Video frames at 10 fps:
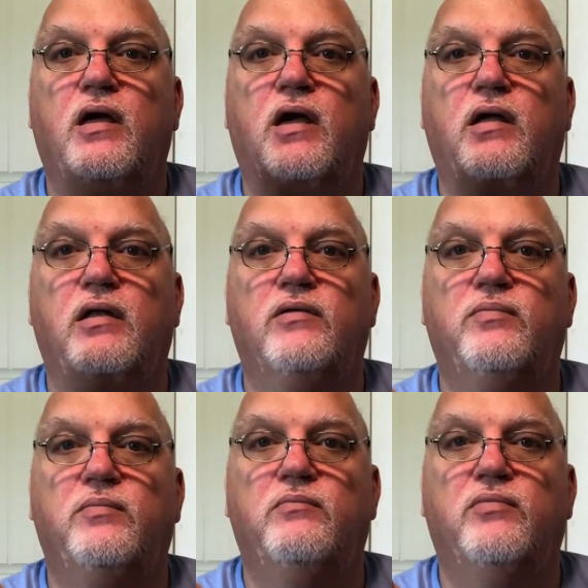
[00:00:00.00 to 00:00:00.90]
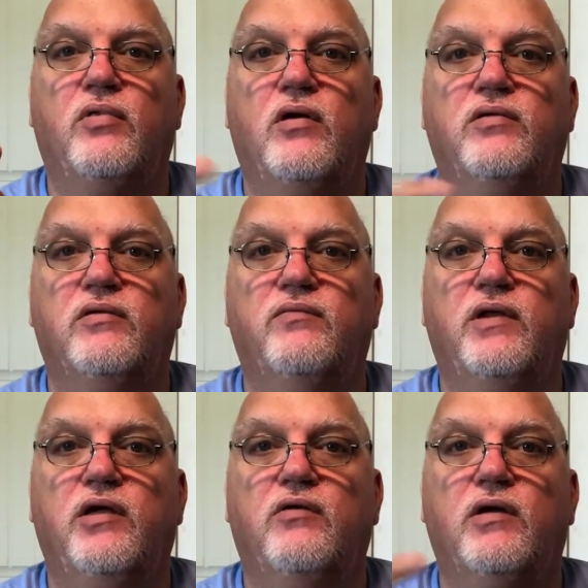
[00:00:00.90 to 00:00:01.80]
I just launched a
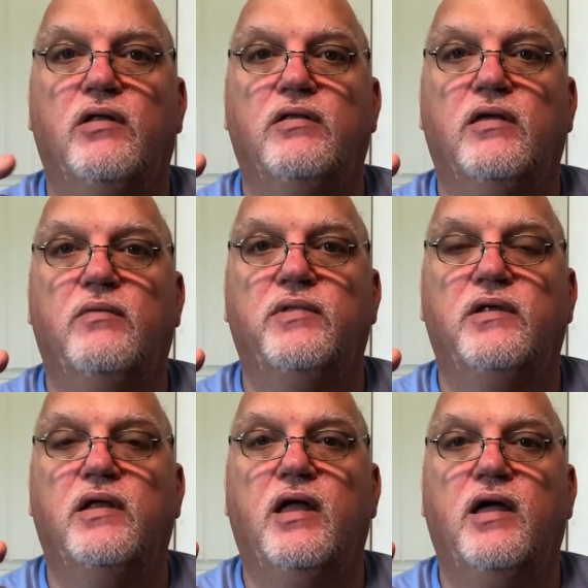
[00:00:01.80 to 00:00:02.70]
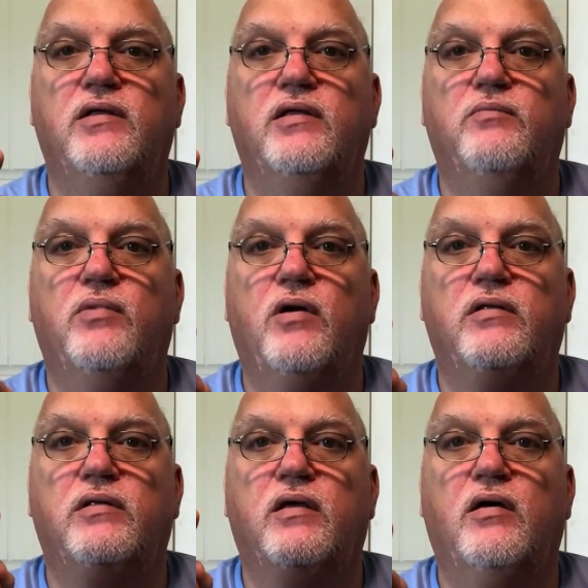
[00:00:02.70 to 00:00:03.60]
video on something that I just
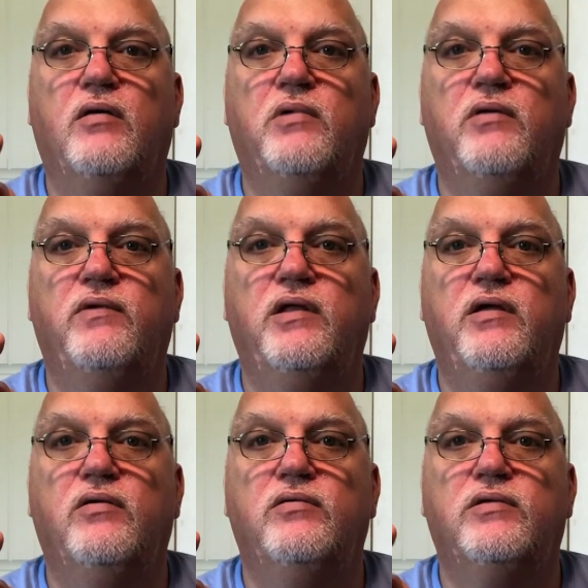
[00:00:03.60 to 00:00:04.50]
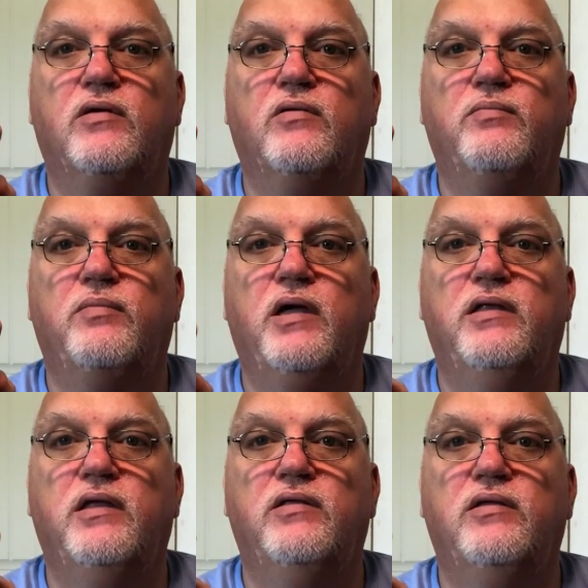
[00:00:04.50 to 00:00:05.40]
bought to help my videos, so pay
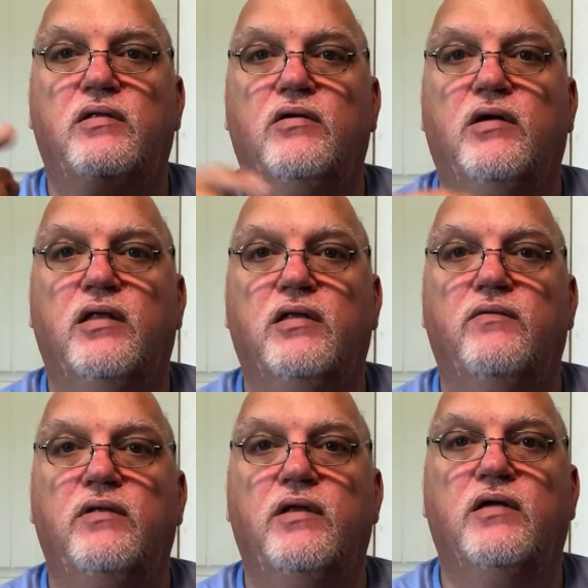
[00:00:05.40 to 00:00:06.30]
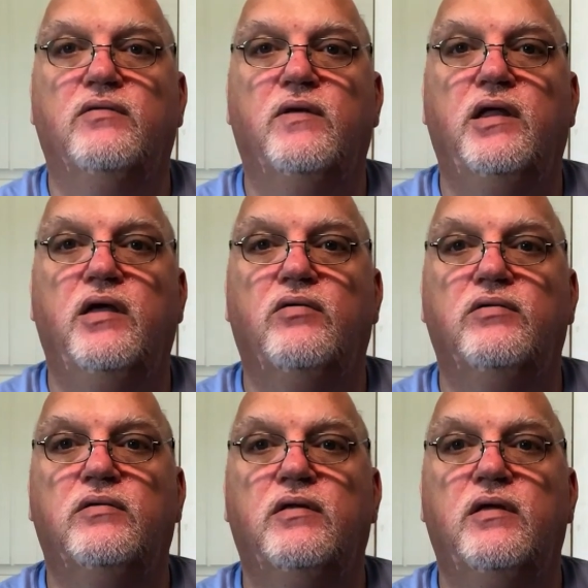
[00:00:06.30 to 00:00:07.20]
attention, look at the next
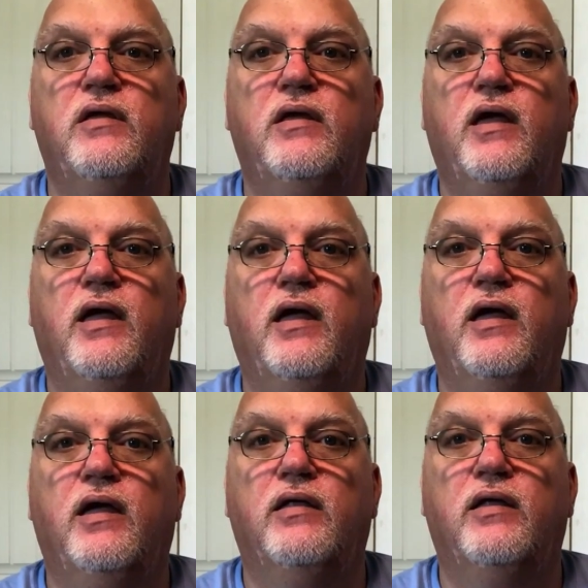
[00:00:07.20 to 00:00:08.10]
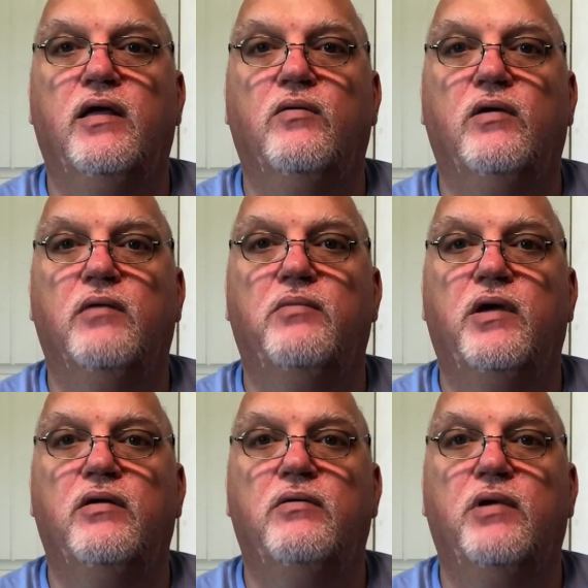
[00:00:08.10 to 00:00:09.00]
videos, and they will get
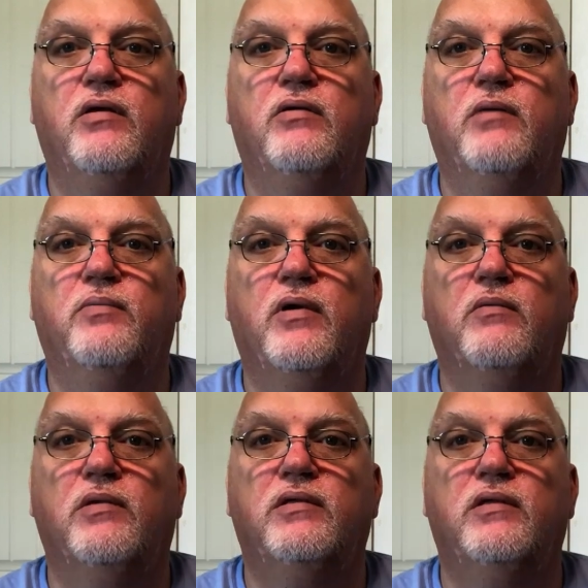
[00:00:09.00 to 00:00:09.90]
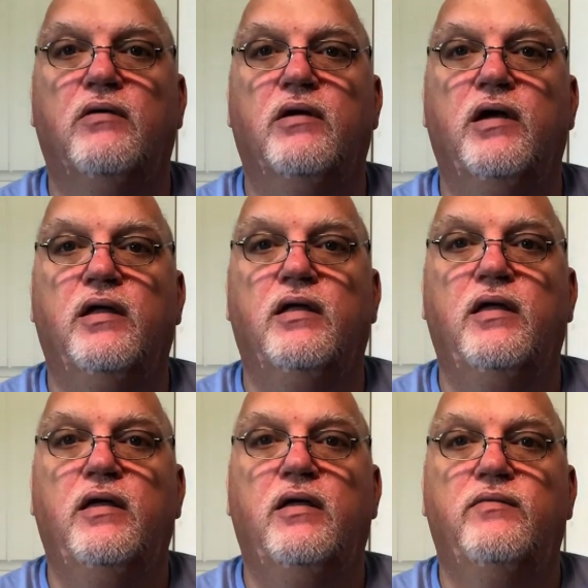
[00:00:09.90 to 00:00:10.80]
better and better, I promise. Alright?
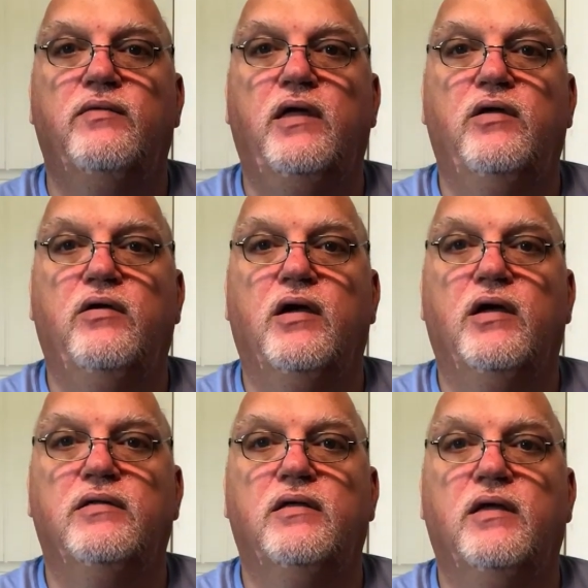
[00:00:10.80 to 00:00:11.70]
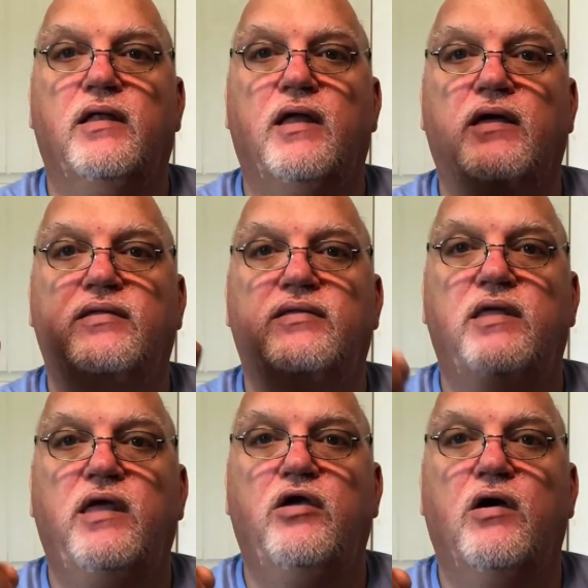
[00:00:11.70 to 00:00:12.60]
Thank you guys, and I
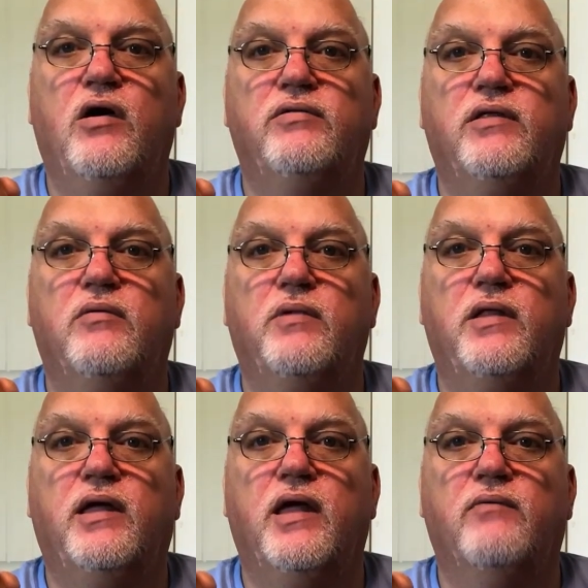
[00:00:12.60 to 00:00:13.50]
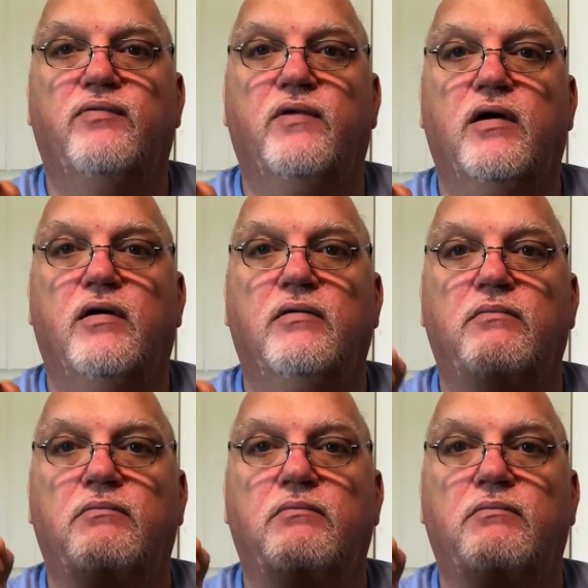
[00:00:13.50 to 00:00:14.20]
see you out there by the campfire.